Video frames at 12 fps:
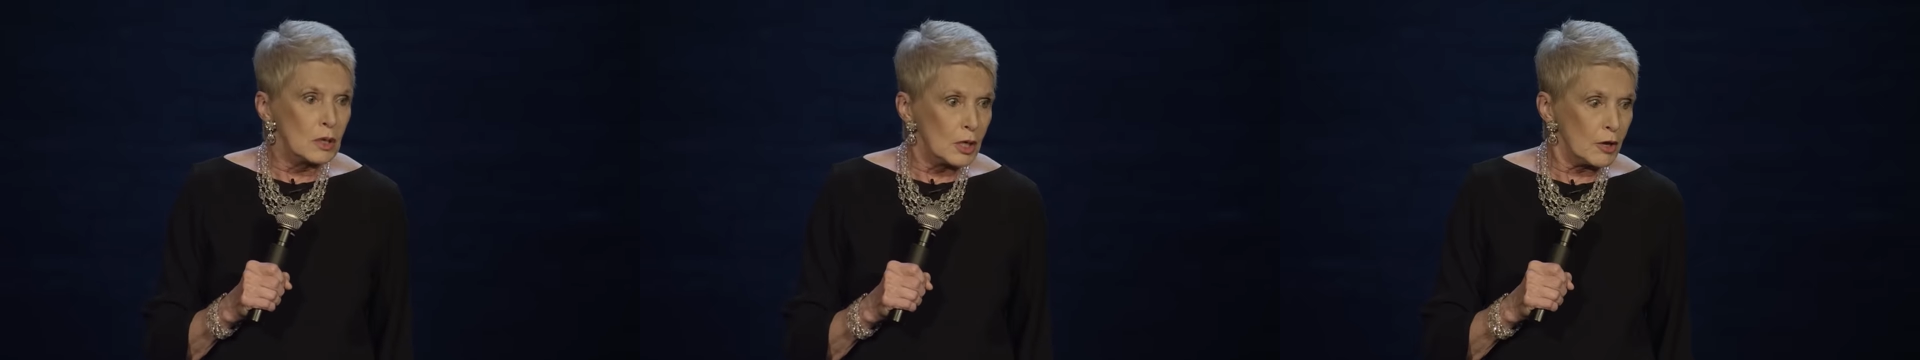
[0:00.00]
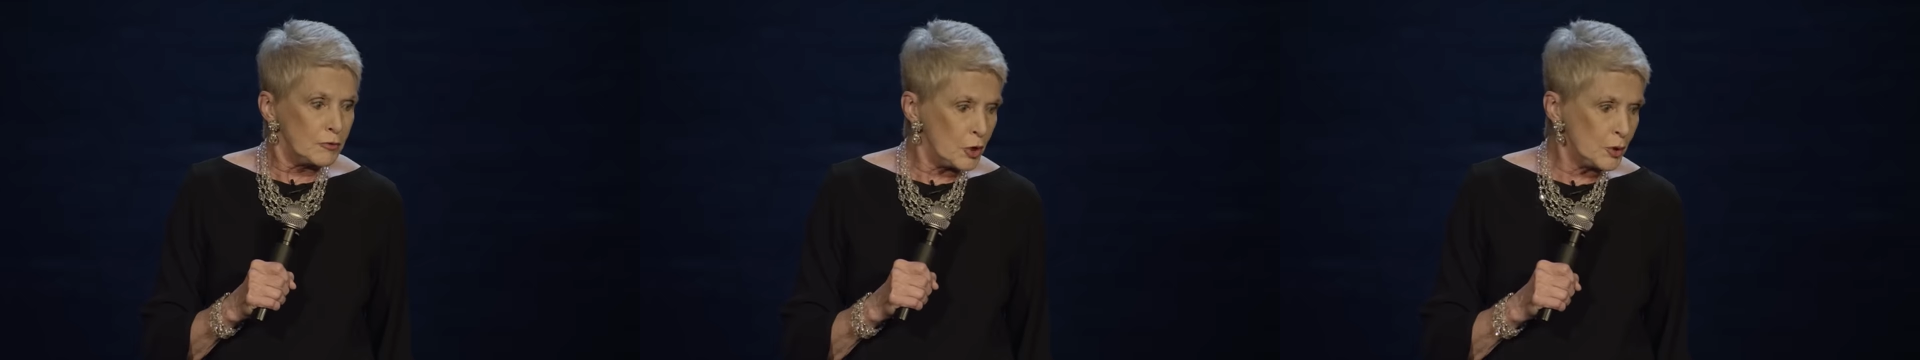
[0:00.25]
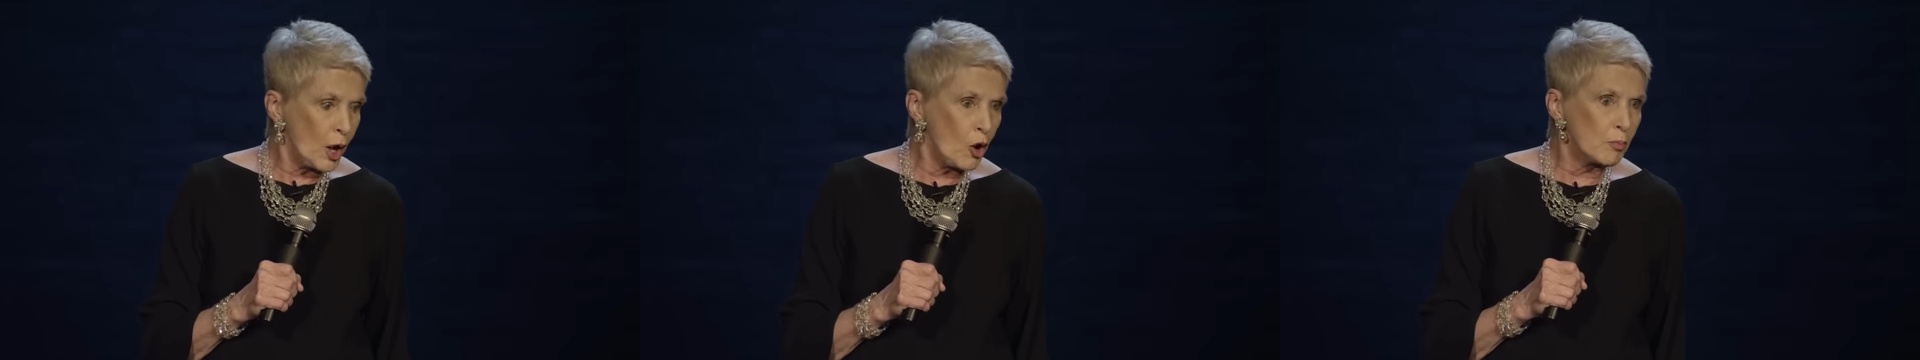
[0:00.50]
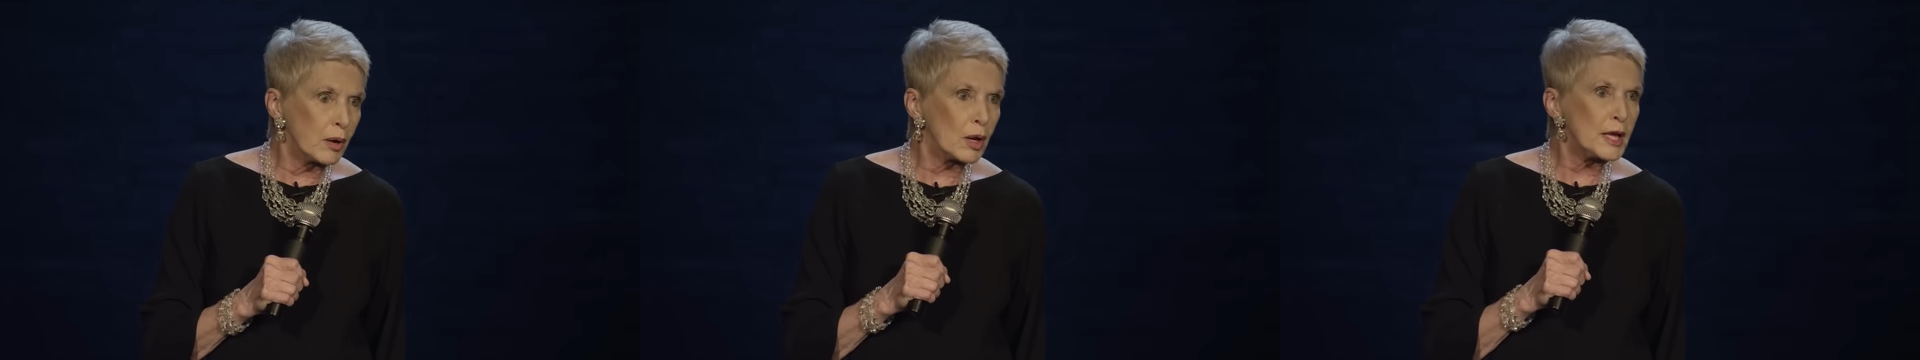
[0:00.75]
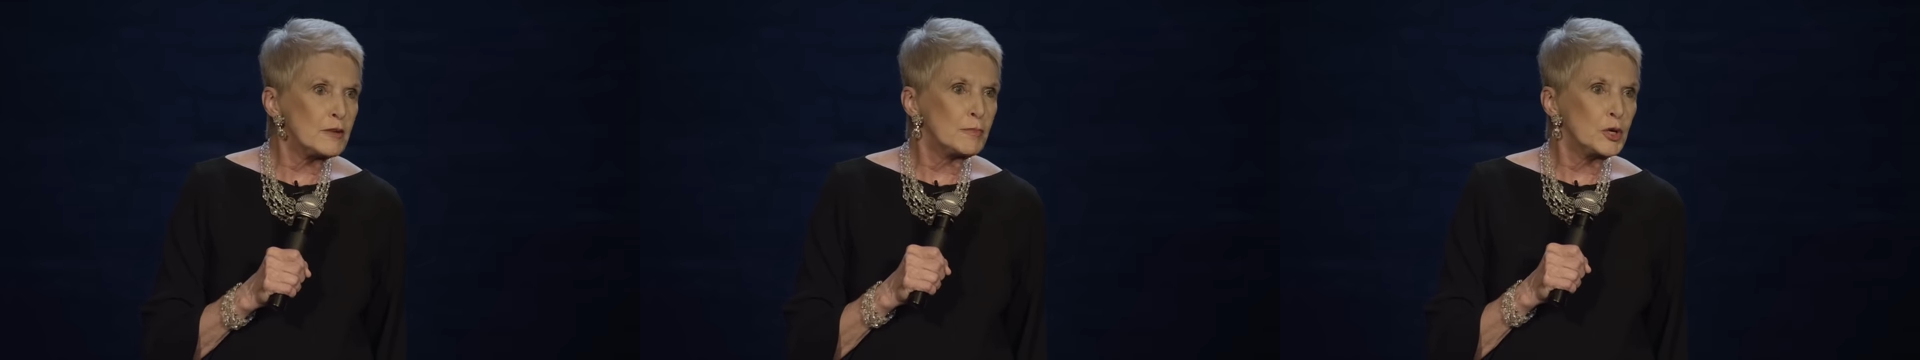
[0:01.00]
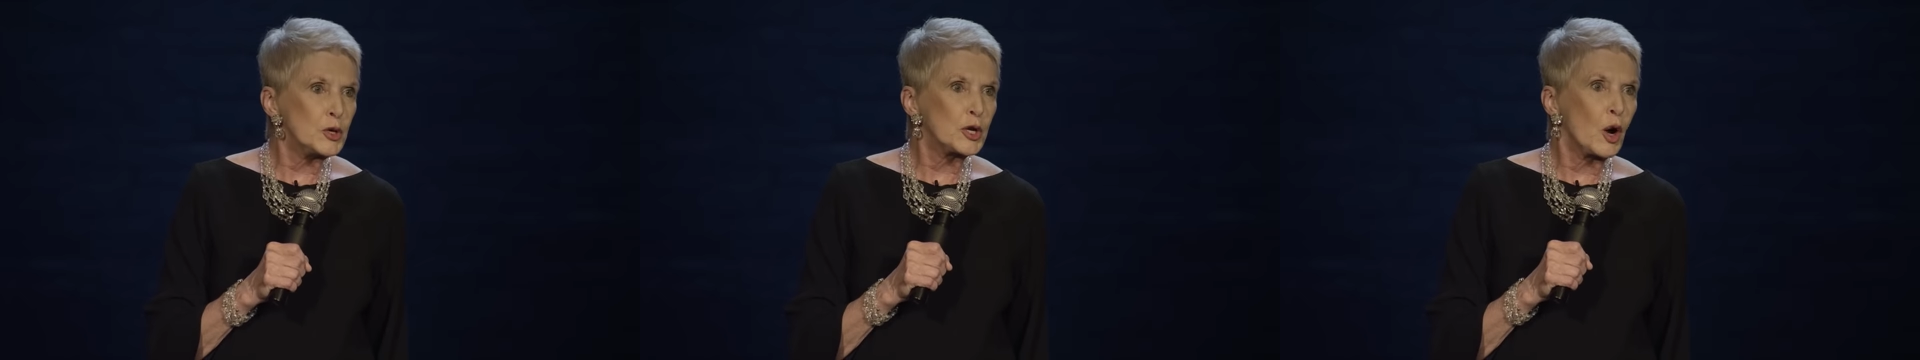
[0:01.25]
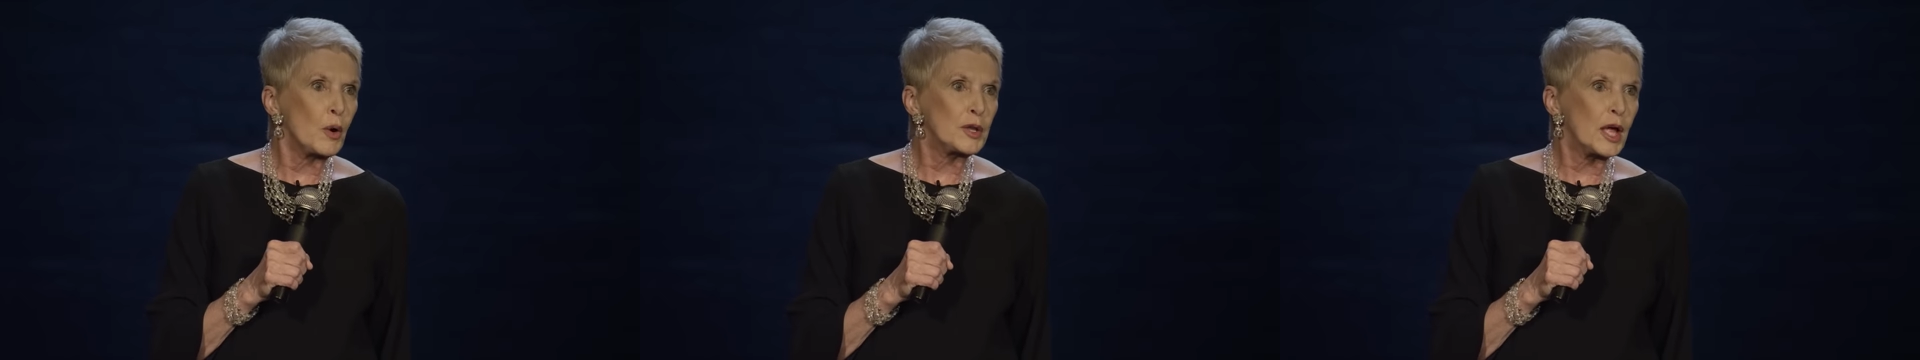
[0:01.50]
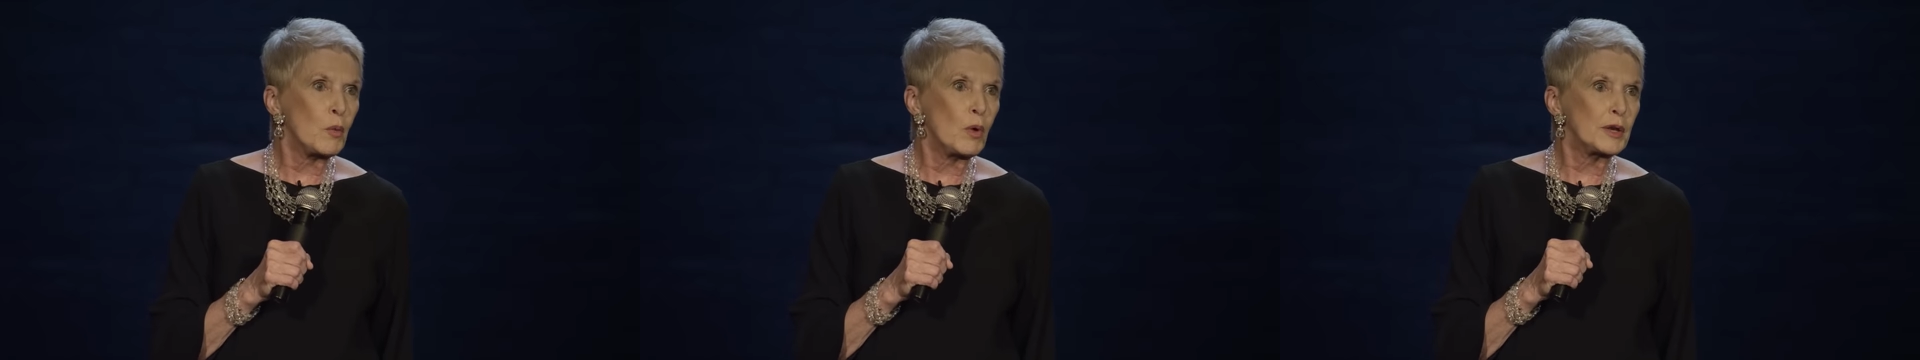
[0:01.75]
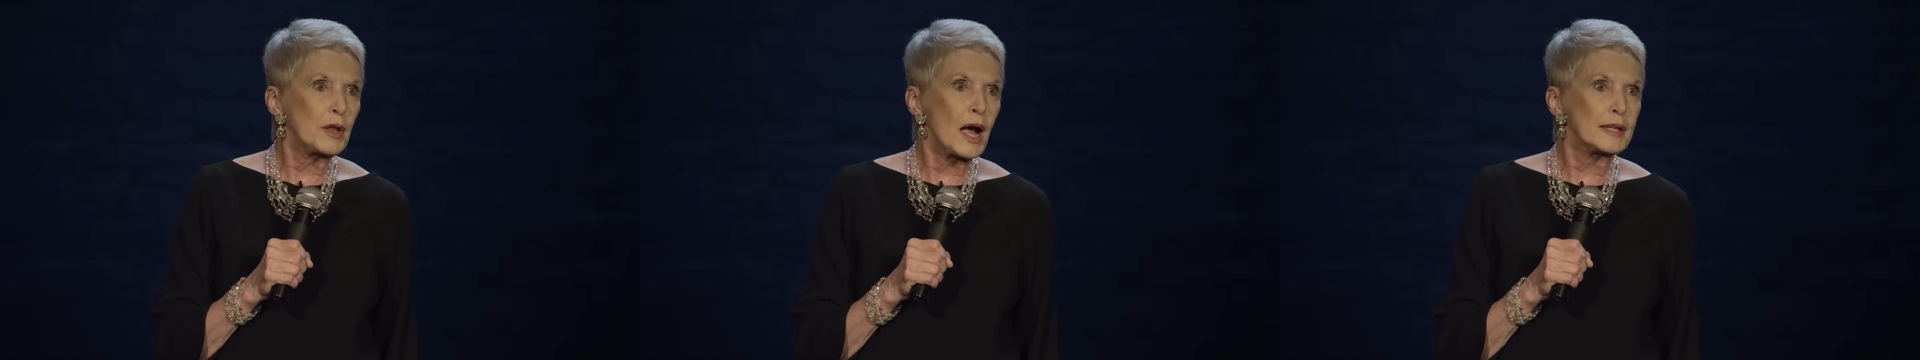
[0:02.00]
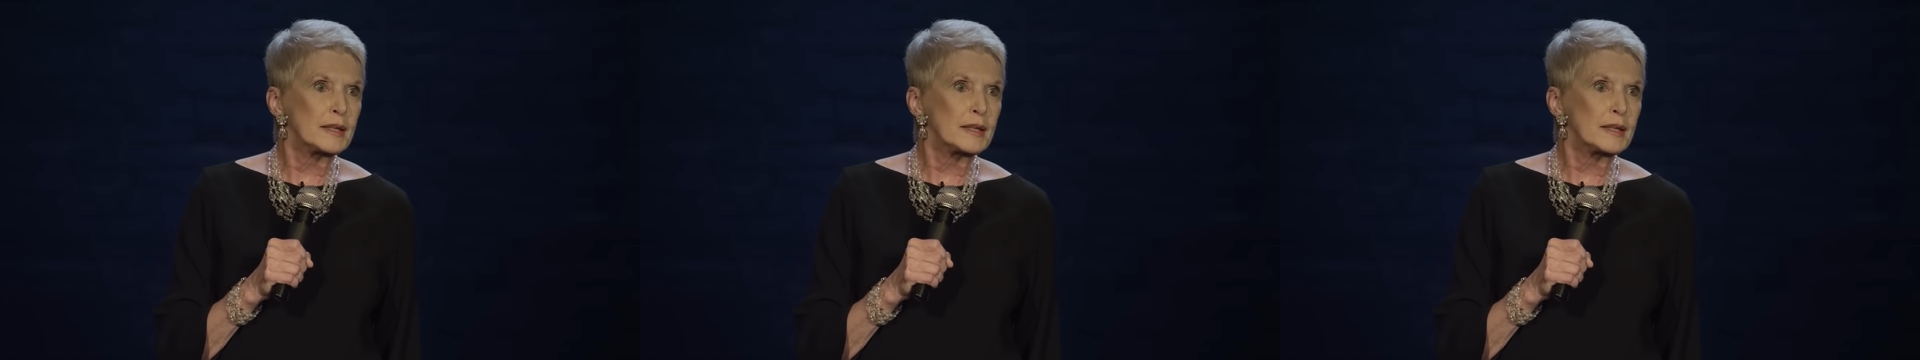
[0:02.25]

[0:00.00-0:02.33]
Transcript: If you don't believe me, you go in there one night